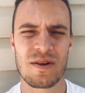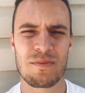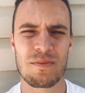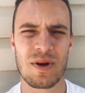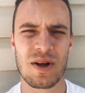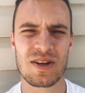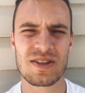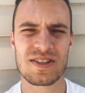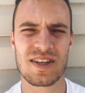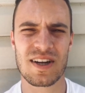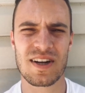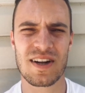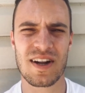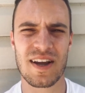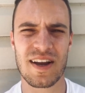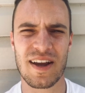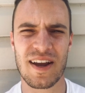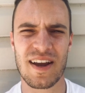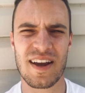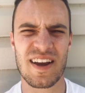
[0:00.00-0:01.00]
Paul said
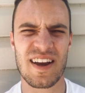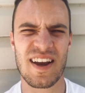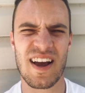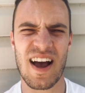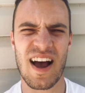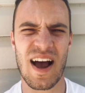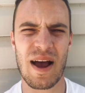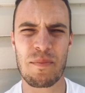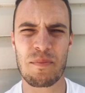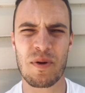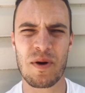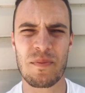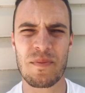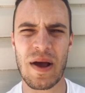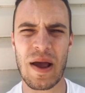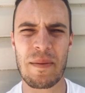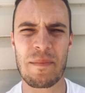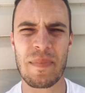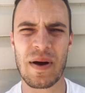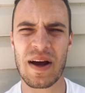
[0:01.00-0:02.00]
like I put
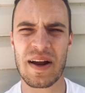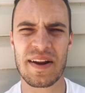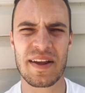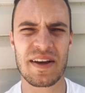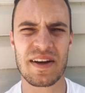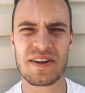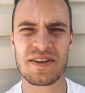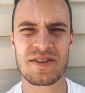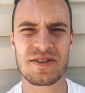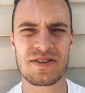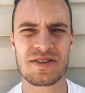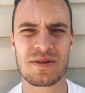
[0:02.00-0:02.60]
my body under